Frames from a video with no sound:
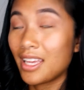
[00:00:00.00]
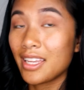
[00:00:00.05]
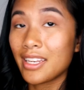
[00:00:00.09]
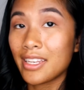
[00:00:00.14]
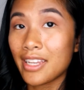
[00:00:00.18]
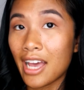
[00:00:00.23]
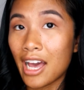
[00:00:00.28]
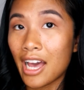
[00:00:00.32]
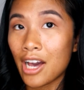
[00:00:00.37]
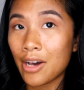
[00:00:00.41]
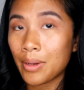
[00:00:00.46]

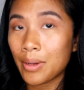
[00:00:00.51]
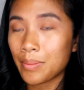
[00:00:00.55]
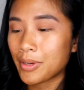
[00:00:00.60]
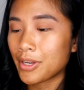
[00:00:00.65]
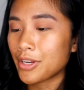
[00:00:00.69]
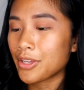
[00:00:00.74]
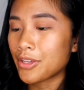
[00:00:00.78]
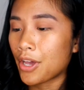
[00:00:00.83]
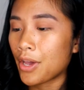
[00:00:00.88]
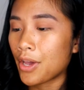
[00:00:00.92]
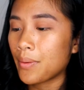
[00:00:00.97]
Now I'm
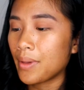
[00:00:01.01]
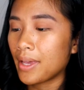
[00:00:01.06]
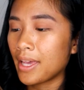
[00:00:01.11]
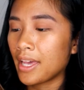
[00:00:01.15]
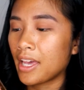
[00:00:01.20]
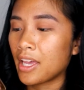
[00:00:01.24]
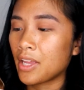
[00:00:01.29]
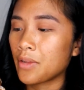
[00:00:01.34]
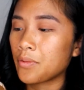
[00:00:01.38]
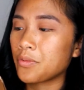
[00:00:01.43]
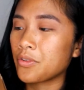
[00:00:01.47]
gonna go
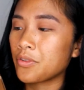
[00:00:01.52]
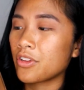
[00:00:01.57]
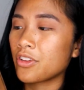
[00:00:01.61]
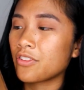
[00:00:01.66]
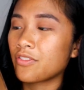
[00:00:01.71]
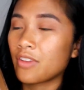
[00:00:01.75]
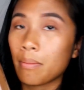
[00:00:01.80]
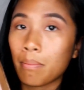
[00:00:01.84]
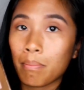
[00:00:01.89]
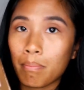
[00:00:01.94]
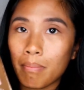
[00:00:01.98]
in
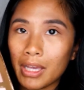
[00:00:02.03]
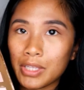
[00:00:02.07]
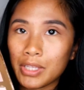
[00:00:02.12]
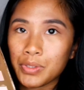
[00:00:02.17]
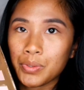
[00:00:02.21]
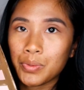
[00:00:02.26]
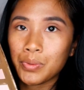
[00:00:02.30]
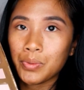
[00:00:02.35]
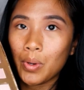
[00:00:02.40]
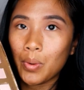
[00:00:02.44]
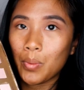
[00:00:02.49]
with
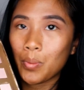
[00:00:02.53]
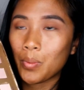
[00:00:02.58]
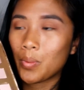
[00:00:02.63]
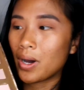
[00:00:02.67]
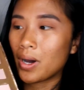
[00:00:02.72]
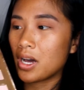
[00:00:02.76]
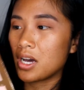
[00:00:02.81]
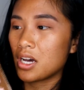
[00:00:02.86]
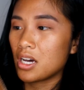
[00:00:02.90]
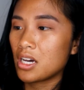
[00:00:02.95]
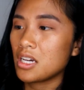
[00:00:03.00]
Metal
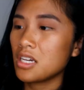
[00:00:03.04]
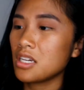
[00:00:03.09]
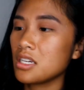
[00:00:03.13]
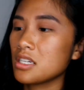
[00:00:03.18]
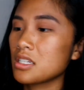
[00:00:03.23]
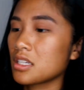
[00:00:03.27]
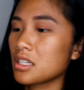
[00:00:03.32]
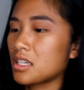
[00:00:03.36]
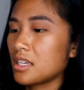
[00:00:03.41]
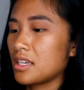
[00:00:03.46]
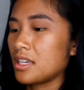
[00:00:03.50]

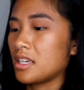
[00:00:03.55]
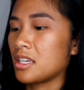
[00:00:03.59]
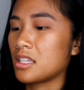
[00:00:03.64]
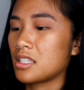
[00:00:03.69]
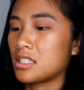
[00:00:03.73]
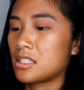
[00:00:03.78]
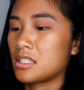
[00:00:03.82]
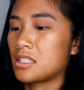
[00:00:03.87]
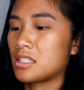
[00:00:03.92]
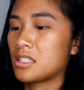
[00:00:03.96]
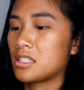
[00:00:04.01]
Work.
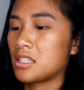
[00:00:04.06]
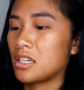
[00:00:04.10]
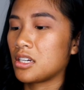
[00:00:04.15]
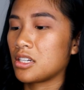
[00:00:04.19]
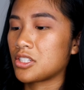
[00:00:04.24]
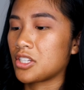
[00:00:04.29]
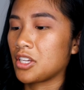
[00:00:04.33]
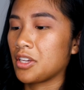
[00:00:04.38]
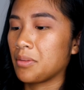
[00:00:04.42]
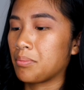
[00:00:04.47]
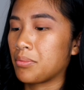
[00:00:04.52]
It's
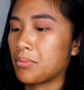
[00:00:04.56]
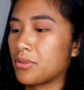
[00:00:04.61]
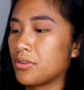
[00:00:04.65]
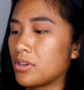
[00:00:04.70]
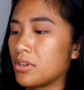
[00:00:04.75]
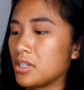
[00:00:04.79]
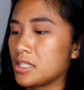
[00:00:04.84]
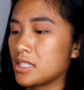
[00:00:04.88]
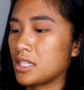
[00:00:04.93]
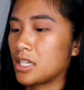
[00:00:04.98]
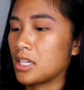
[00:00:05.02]
such a
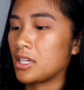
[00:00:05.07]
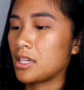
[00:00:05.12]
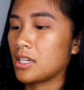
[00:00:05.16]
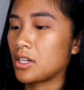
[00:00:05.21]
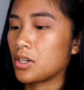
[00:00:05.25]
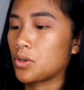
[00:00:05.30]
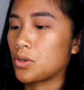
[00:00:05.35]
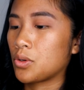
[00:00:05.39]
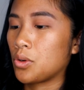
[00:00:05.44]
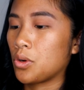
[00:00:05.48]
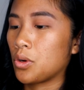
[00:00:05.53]
pretty
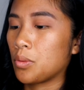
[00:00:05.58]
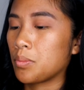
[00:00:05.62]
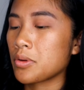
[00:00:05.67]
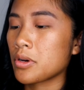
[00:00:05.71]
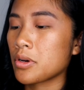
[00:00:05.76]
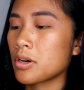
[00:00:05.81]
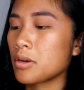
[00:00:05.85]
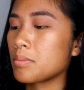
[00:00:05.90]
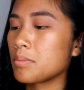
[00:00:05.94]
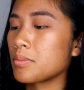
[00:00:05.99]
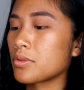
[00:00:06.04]

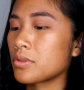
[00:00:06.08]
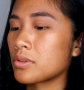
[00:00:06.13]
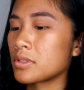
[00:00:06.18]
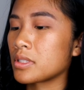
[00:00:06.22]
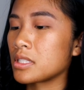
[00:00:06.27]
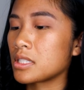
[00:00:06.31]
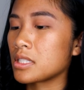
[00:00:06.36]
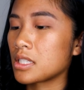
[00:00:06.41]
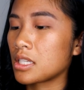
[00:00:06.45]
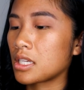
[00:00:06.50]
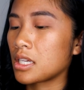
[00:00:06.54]
copper
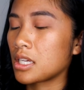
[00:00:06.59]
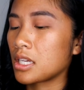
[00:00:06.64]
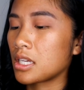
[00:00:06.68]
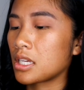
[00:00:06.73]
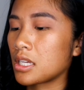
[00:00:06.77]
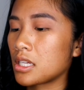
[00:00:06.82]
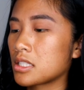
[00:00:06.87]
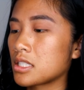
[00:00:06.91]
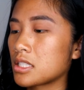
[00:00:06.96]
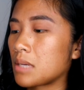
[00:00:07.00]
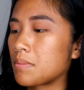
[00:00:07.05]

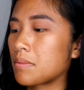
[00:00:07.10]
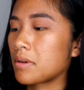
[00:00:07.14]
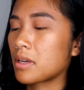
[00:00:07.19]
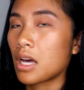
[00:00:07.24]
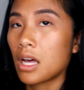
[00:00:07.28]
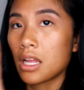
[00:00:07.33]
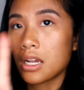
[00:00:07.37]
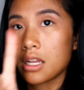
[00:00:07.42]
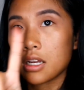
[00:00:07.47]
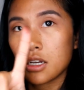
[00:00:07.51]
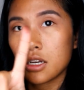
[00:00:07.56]
bronzy type of
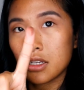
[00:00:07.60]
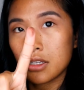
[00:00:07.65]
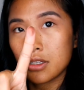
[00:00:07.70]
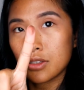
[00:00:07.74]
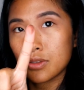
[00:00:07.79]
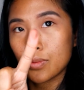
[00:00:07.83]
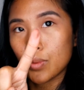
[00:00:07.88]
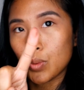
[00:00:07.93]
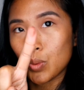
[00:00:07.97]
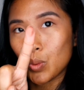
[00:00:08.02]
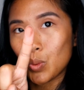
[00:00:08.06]
color.
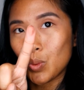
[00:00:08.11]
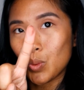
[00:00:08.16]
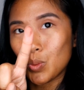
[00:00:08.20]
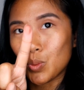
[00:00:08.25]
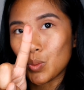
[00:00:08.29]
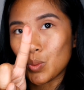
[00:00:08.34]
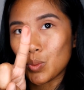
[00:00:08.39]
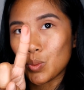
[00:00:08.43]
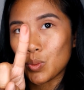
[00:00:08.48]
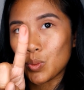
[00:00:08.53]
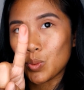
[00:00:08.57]

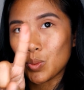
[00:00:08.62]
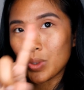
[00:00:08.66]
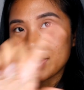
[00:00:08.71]
Ooh.